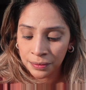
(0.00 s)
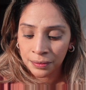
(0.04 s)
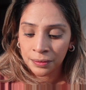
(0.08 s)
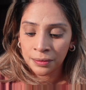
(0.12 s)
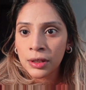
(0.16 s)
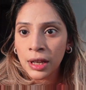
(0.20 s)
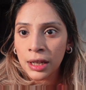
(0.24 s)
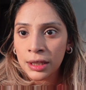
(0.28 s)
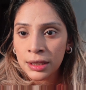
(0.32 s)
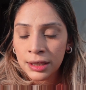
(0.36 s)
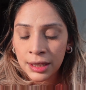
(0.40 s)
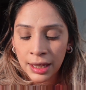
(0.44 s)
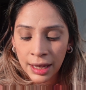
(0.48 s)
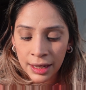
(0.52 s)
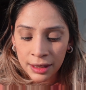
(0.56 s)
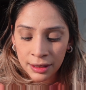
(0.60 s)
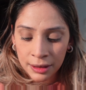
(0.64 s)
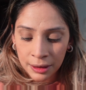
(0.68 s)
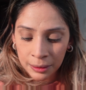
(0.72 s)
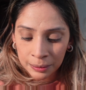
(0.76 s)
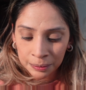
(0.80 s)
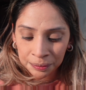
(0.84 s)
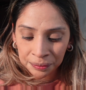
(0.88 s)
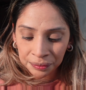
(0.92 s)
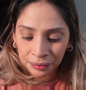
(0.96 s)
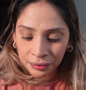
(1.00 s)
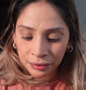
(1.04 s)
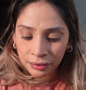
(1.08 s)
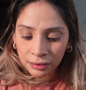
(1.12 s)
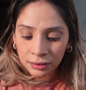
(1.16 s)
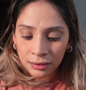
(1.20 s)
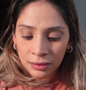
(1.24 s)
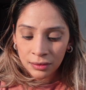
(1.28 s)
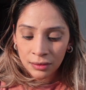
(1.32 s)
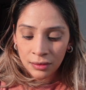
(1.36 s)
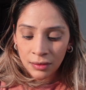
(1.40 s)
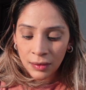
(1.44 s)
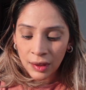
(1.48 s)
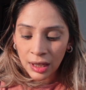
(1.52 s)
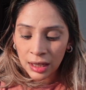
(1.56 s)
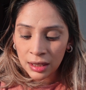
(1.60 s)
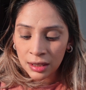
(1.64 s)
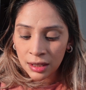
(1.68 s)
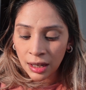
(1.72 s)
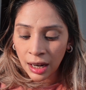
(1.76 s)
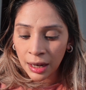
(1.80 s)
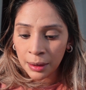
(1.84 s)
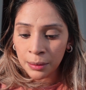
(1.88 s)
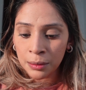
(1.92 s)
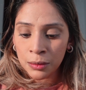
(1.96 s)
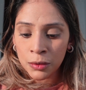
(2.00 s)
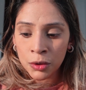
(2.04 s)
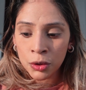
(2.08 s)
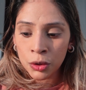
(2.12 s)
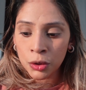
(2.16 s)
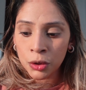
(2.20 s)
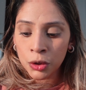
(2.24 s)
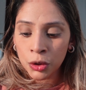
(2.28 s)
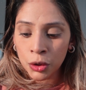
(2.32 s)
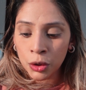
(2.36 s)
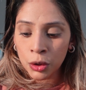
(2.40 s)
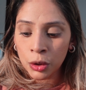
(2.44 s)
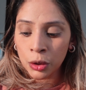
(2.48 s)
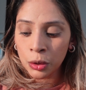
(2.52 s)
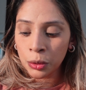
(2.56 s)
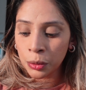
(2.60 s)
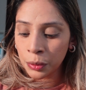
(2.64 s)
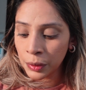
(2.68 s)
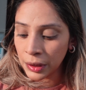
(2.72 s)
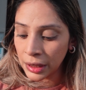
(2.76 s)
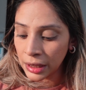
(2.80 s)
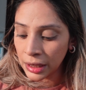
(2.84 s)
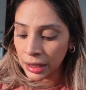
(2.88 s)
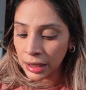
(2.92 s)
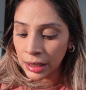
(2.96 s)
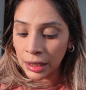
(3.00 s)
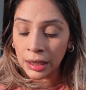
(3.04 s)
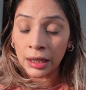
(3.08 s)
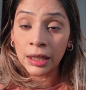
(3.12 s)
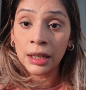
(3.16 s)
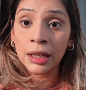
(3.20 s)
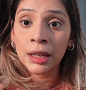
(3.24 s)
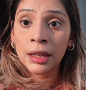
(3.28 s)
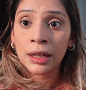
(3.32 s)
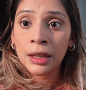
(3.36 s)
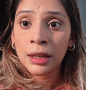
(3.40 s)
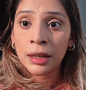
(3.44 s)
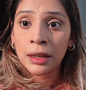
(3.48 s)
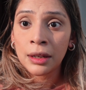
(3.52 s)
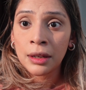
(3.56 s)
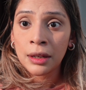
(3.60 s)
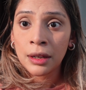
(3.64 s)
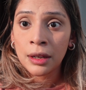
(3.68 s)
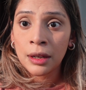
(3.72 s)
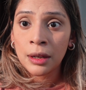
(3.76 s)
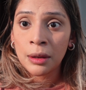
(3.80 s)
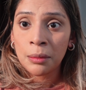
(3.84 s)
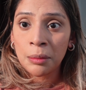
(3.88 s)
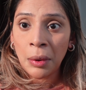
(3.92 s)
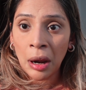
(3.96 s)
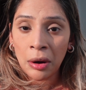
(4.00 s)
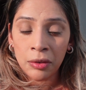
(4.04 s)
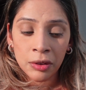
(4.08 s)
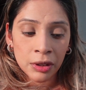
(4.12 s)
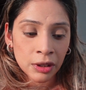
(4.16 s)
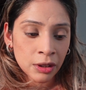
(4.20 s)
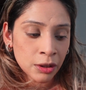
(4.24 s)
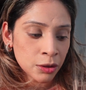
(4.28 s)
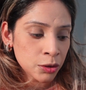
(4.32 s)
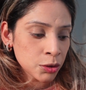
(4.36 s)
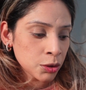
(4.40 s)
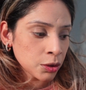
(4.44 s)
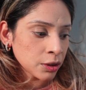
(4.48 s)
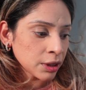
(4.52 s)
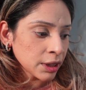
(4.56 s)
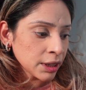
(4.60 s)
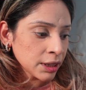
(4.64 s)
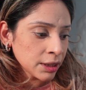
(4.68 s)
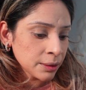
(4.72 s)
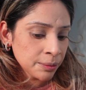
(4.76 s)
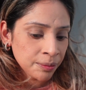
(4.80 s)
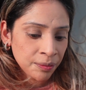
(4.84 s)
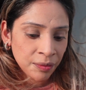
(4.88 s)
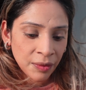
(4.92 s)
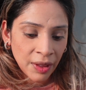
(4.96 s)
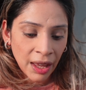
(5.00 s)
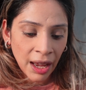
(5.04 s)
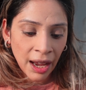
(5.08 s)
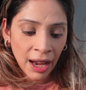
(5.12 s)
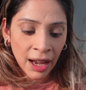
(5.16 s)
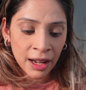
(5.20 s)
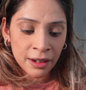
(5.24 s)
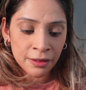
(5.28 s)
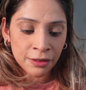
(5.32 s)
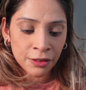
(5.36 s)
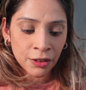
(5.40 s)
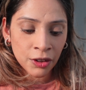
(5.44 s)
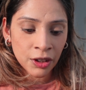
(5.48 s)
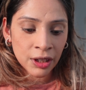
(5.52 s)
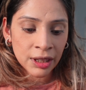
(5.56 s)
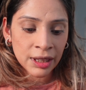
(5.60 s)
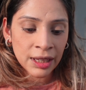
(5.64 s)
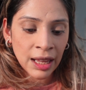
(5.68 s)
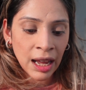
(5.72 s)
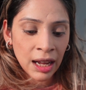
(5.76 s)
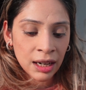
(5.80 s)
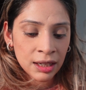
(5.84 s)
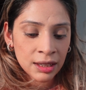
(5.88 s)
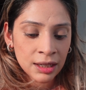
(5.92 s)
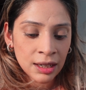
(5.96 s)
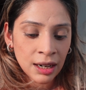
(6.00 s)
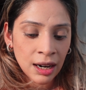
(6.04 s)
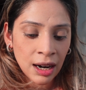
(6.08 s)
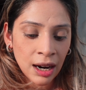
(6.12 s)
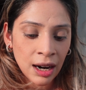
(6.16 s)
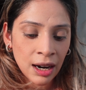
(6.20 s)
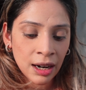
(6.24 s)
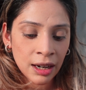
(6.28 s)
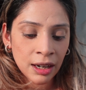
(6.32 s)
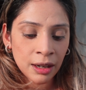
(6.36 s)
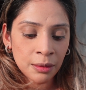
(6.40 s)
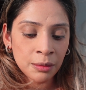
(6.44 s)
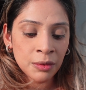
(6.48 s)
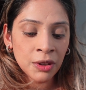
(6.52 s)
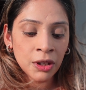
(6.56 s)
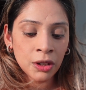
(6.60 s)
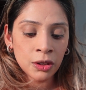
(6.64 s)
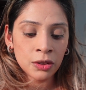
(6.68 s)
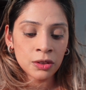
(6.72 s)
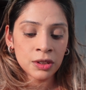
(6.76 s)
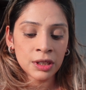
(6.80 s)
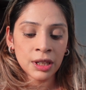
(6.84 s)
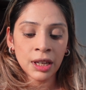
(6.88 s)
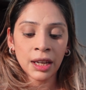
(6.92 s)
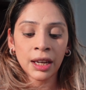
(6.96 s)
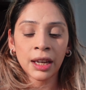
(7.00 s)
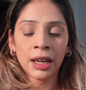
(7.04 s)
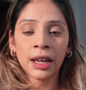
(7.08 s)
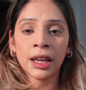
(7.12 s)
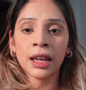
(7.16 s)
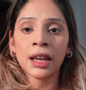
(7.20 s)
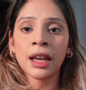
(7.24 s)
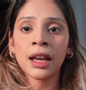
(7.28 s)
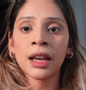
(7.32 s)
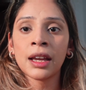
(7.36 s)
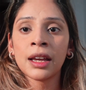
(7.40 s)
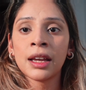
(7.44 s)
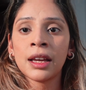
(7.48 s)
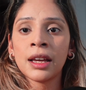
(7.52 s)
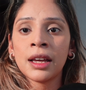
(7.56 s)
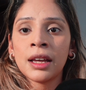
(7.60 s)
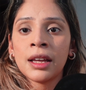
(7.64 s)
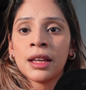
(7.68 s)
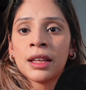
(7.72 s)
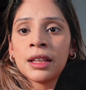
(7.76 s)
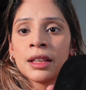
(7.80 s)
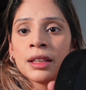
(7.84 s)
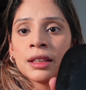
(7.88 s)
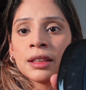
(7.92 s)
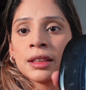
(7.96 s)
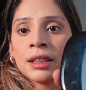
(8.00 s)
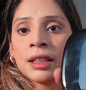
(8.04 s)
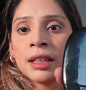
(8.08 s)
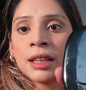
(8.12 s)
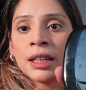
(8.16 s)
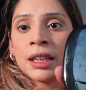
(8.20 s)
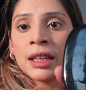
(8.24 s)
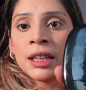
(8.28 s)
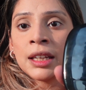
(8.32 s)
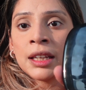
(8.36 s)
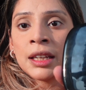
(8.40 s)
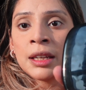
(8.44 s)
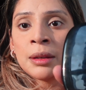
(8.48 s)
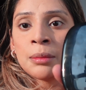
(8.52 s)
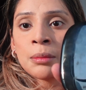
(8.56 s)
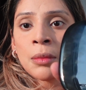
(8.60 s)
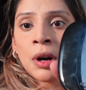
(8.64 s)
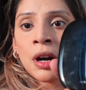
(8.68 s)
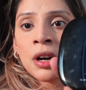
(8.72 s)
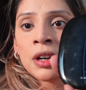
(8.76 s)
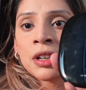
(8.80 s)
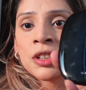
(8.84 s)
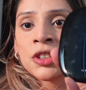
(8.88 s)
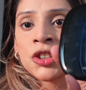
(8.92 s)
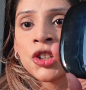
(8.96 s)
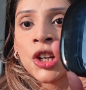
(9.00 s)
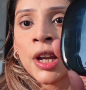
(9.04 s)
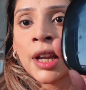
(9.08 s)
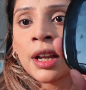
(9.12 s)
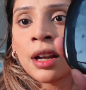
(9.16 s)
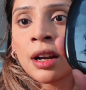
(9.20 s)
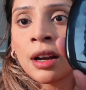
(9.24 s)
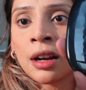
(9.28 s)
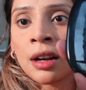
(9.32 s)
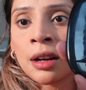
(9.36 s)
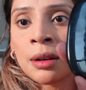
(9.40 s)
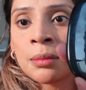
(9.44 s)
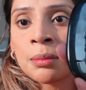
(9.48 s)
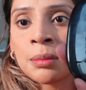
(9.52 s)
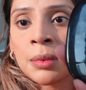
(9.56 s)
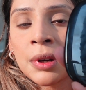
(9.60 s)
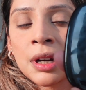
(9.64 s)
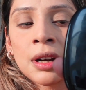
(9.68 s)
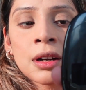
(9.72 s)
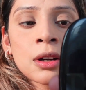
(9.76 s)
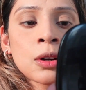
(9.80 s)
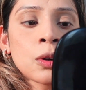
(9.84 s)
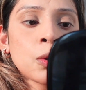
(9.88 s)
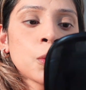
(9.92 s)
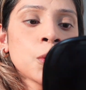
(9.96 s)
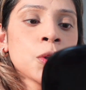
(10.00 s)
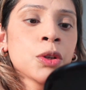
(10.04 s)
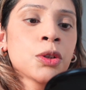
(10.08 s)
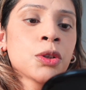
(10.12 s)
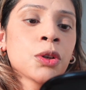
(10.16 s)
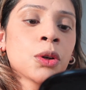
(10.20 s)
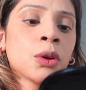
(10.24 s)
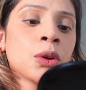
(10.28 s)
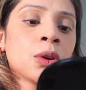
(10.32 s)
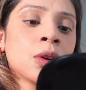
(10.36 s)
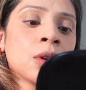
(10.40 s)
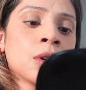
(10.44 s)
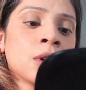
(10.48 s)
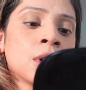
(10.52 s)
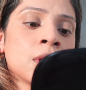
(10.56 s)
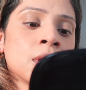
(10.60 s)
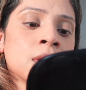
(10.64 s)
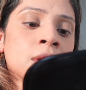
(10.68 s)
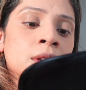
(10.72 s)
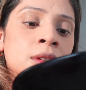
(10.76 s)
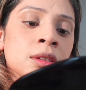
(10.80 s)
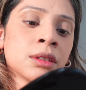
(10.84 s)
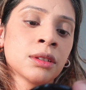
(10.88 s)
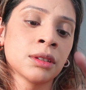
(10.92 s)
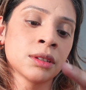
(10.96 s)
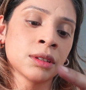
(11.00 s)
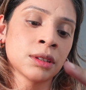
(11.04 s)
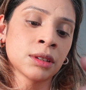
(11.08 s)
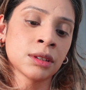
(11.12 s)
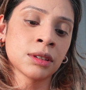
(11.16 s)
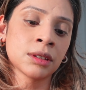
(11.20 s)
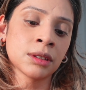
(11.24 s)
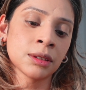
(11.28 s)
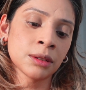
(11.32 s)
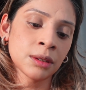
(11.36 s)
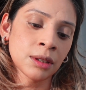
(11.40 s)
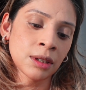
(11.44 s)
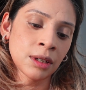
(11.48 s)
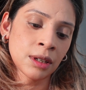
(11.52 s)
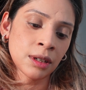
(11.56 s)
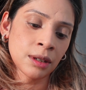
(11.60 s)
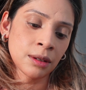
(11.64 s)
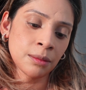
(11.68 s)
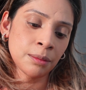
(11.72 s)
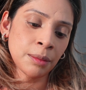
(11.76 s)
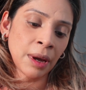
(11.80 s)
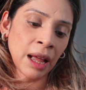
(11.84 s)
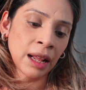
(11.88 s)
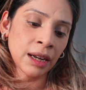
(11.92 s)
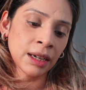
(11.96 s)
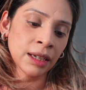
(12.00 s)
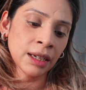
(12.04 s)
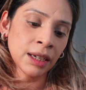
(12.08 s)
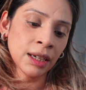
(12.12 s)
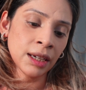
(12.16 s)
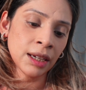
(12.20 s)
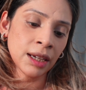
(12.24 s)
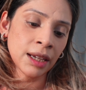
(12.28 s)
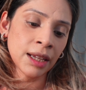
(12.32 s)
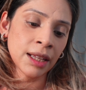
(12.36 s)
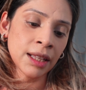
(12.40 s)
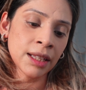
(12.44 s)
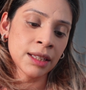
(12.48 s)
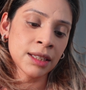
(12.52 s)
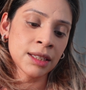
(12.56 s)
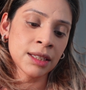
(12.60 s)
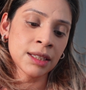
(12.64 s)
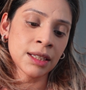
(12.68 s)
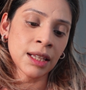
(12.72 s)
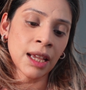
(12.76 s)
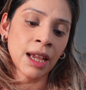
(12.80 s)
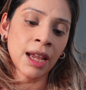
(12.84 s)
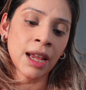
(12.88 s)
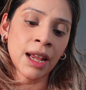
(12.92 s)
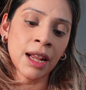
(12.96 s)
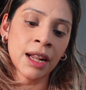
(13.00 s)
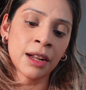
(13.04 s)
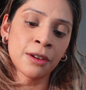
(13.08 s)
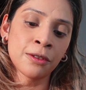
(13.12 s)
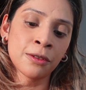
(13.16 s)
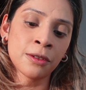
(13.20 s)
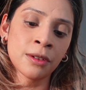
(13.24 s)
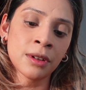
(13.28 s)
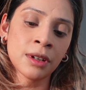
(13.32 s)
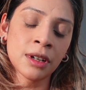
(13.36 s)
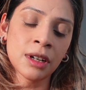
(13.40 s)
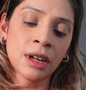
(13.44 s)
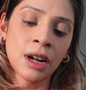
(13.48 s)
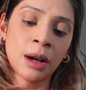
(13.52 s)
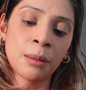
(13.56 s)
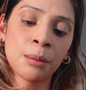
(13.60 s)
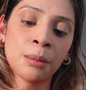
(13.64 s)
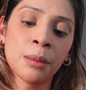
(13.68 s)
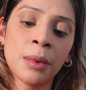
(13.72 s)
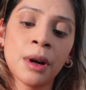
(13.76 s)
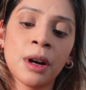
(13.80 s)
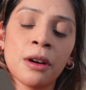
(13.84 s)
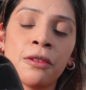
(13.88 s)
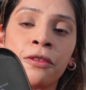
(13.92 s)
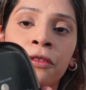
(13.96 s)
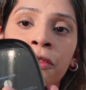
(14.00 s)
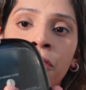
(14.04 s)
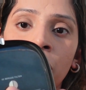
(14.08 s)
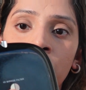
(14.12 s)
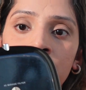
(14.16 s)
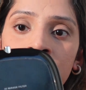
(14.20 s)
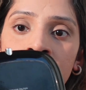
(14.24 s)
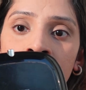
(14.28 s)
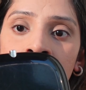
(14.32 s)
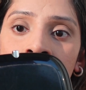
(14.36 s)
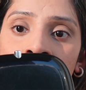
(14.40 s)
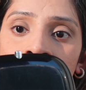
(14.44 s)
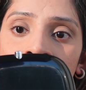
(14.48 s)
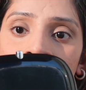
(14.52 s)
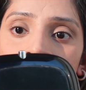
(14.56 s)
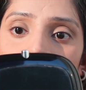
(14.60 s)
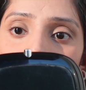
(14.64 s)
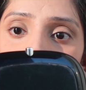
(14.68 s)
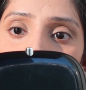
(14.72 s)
That's set. Time to do the powder contouring, and for that I am using the Marc Jacob contour palette. It's in number 40,